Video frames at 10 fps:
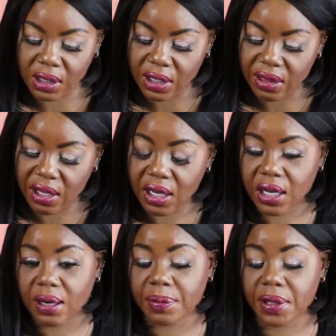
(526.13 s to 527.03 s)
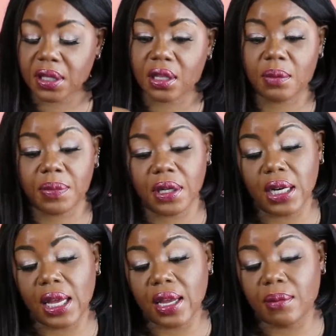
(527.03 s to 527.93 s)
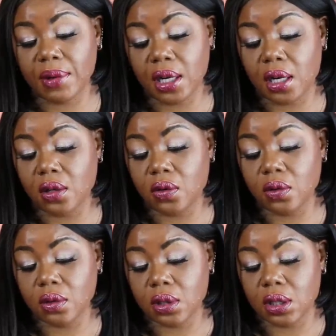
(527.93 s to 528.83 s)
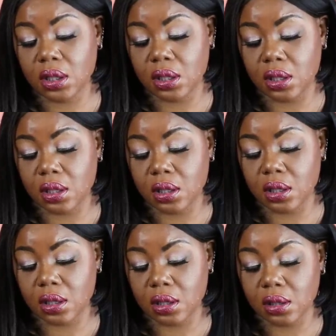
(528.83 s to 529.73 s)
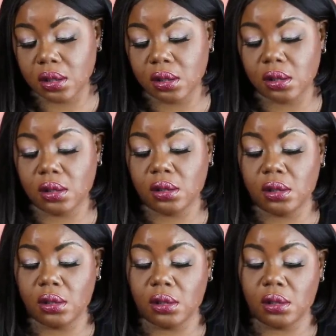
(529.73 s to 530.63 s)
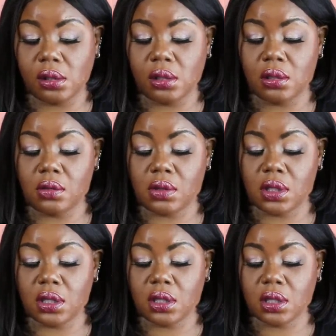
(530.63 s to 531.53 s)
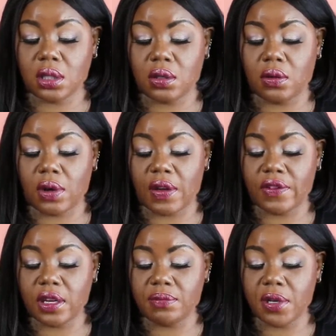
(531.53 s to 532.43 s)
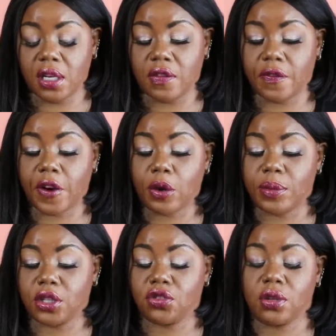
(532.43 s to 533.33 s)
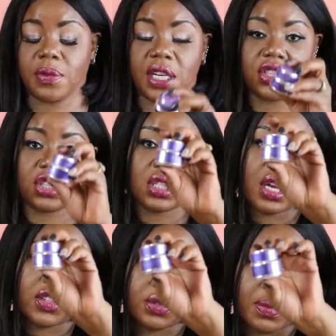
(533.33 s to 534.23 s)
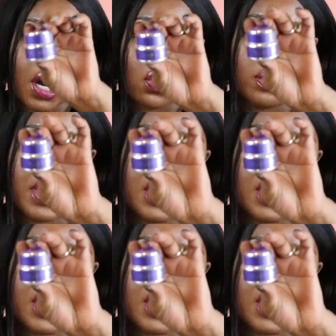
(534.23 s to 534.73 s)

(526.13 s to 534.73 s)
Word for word: And then I picked up a Glam Glow uh, what is it? Gravity Mud Firming Treatment. I just got a small one.